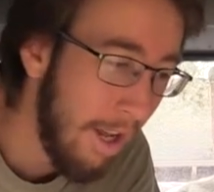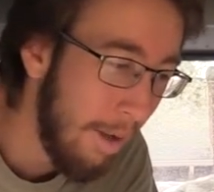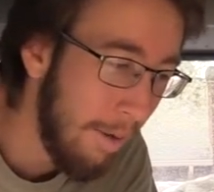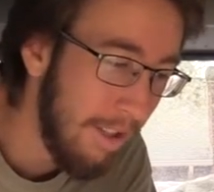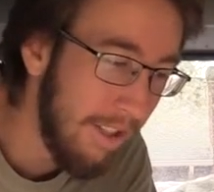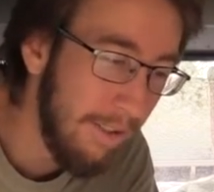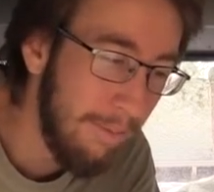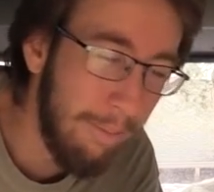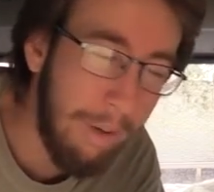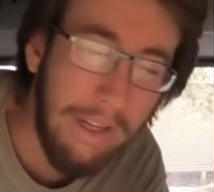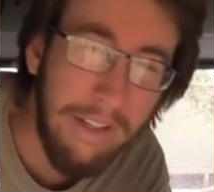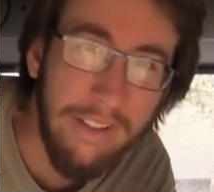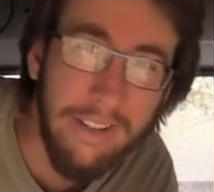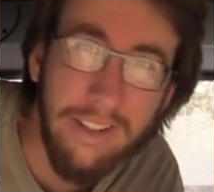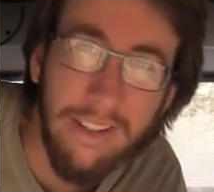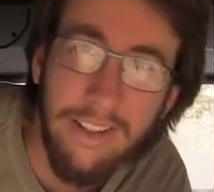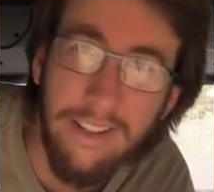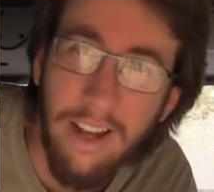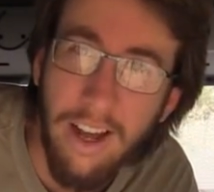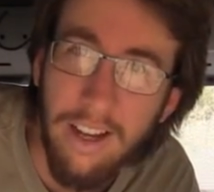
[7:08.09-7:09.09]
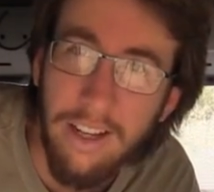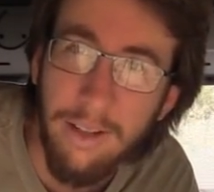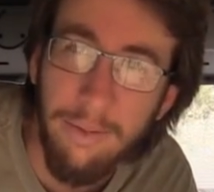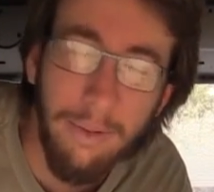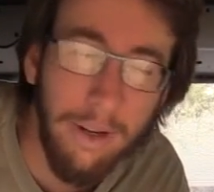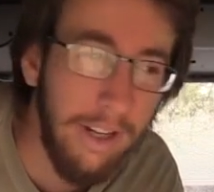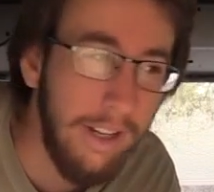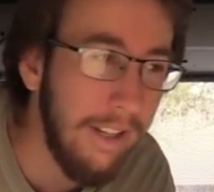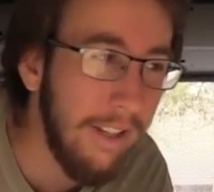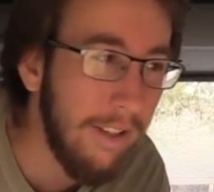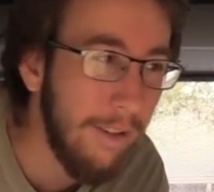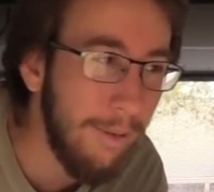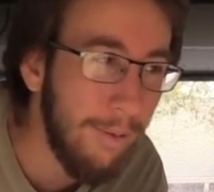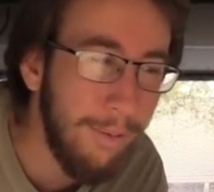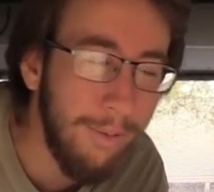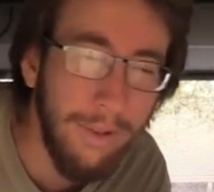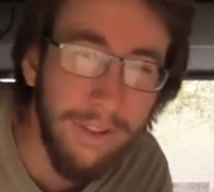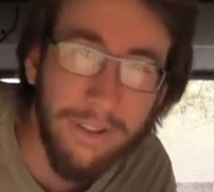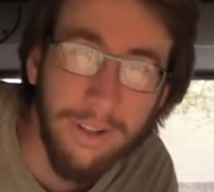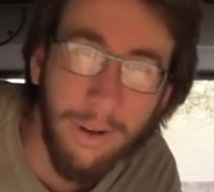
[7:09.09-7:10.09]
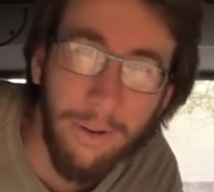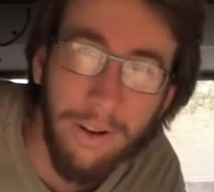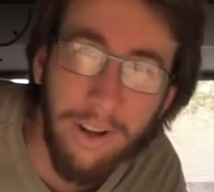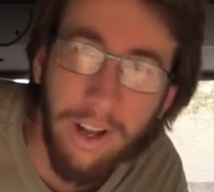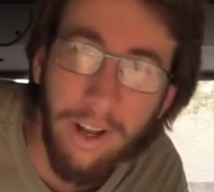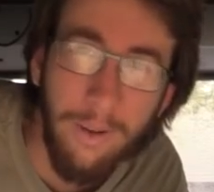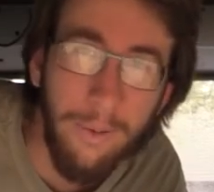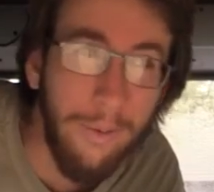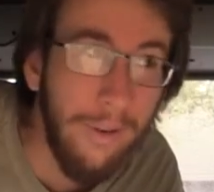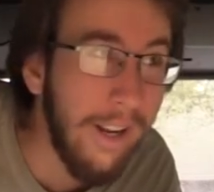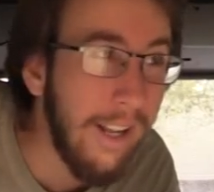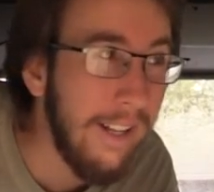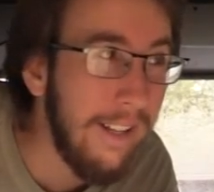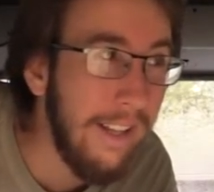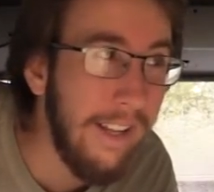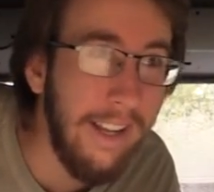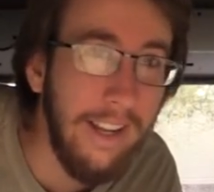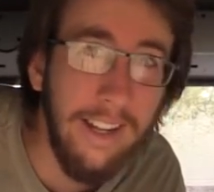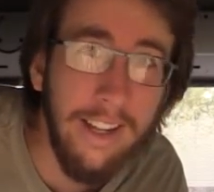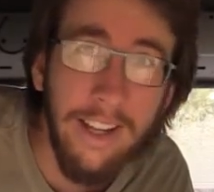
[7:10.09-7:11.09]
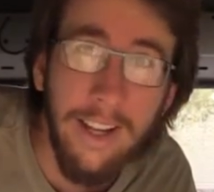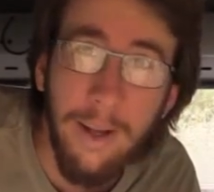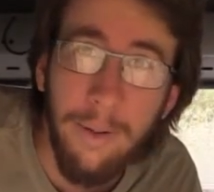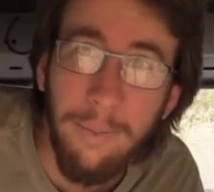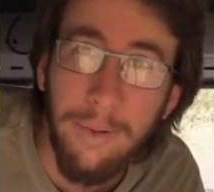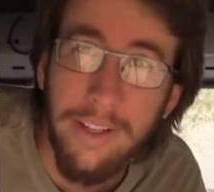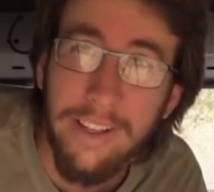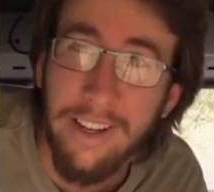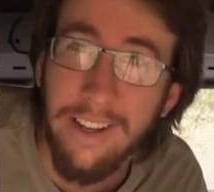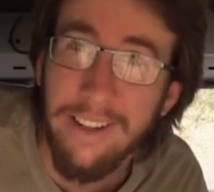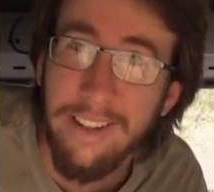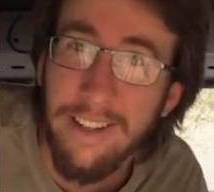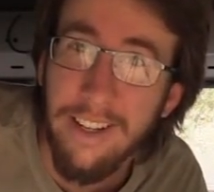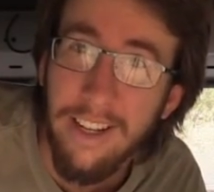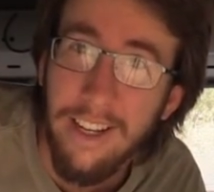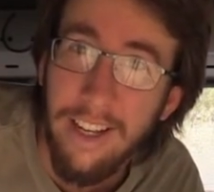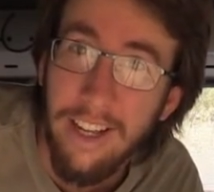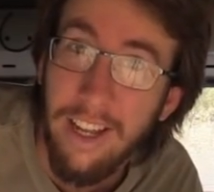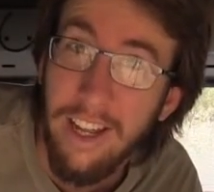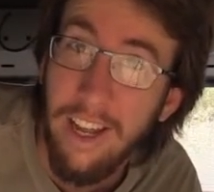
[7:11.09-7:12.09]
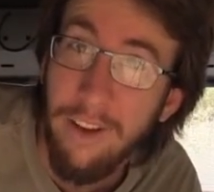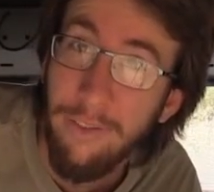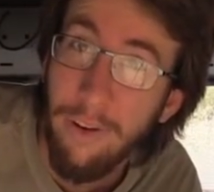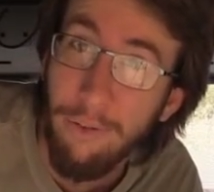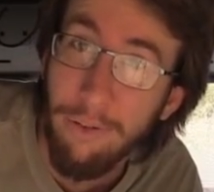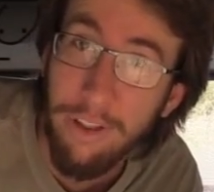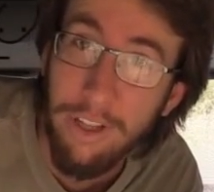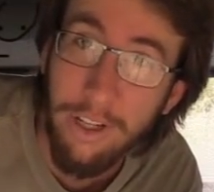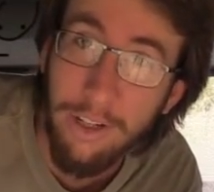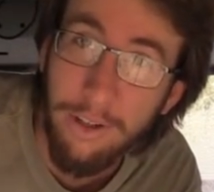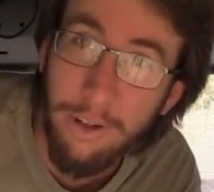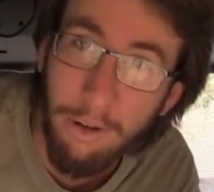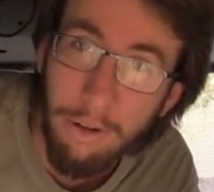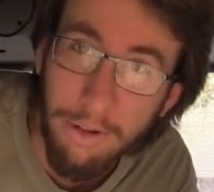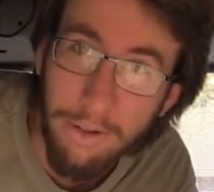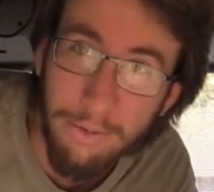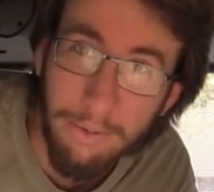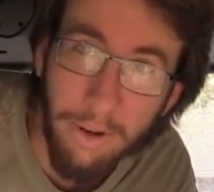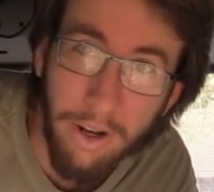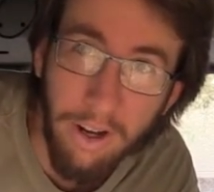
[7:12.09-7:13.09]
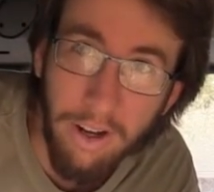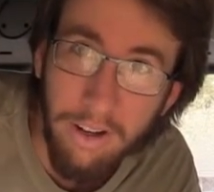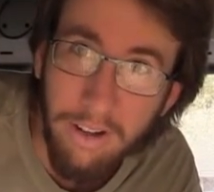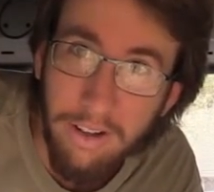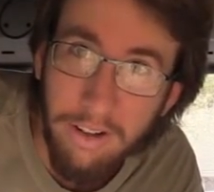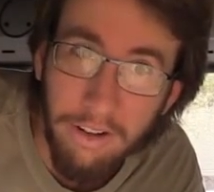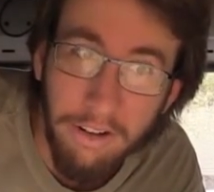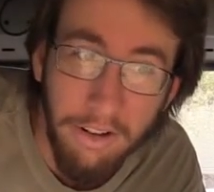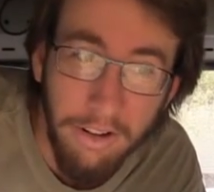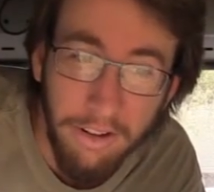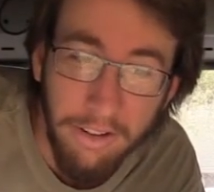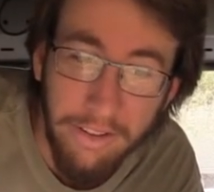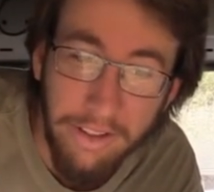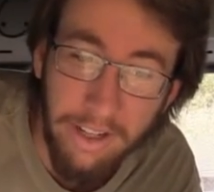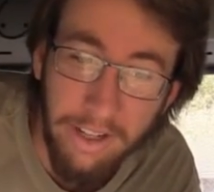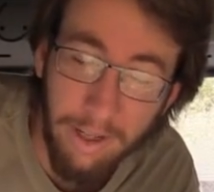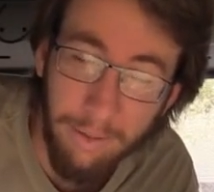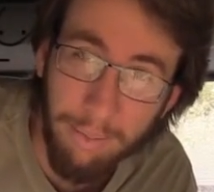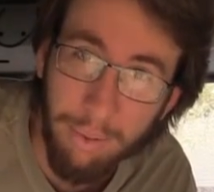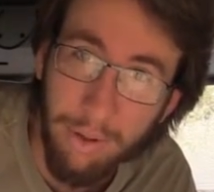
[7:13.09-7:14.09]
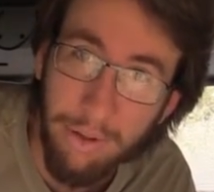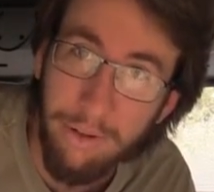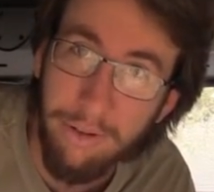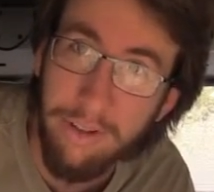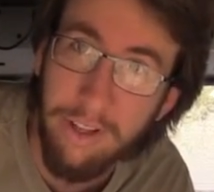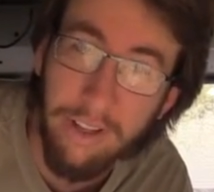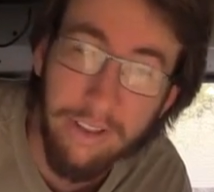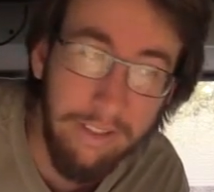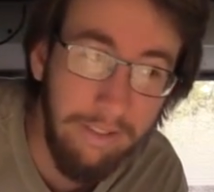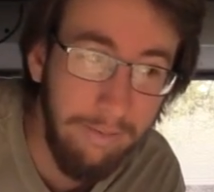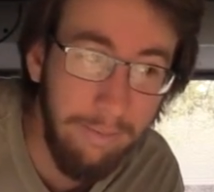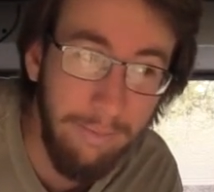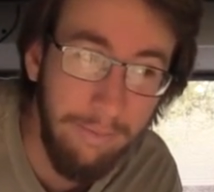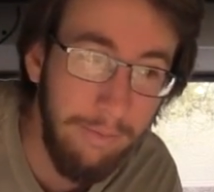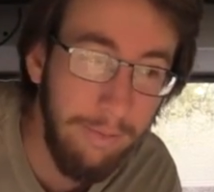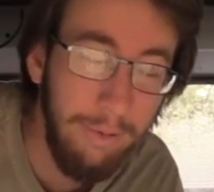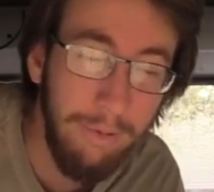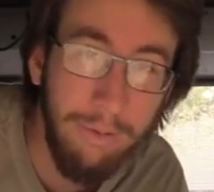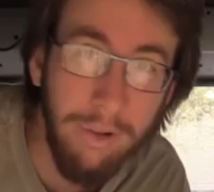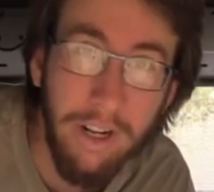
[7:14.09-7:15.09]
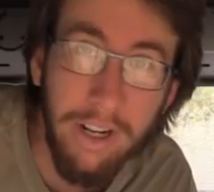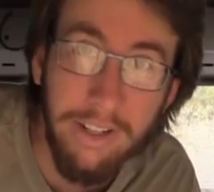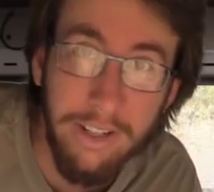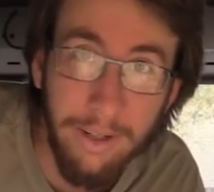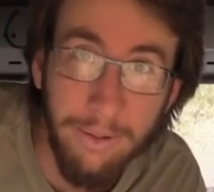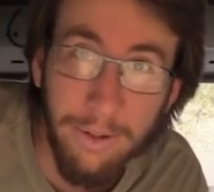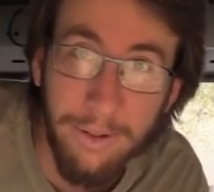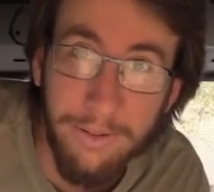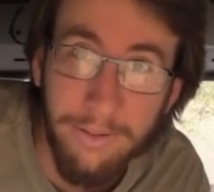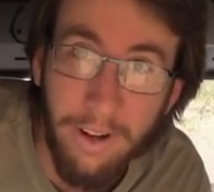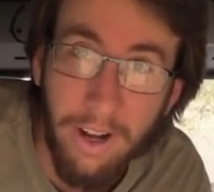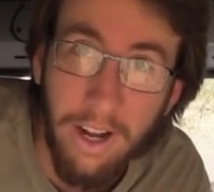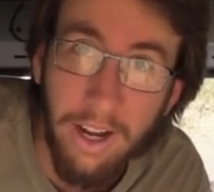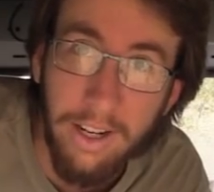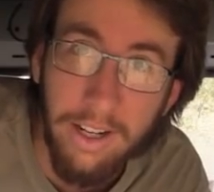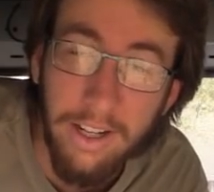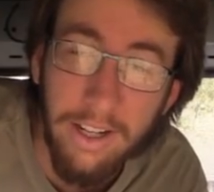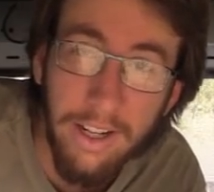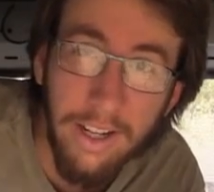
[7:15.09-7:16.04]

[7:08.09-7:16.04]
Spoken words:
This is basically documenting what's going on, what I did, because if everything goes well, then it proves that what I did was fine.